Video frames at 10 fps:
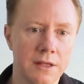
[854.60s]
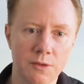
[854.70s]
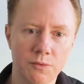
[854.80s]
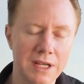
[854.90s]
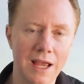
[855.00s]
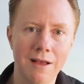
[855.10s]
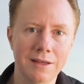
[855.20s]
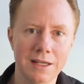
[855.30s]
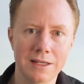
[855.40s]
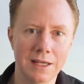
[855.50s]
the
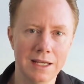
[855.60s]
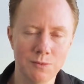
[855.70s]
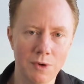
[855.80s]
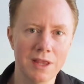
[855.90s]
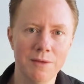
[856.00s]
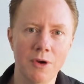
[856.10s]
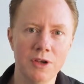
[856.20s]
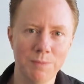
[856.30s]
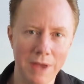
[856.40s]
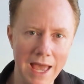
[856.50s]
reality is it's one of the
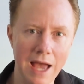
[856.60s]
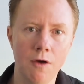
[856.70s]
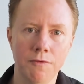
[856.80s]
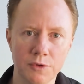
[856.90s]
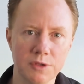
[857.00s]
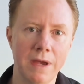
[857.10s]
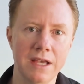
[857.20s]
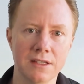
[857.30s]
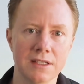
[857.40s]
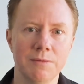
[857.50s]
most powerful
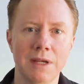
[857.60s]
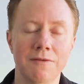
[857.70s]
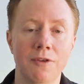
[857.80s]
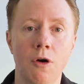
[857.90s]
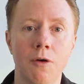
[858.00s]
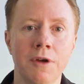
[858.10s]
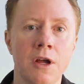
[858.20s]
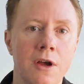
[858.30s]
spaces to be involved.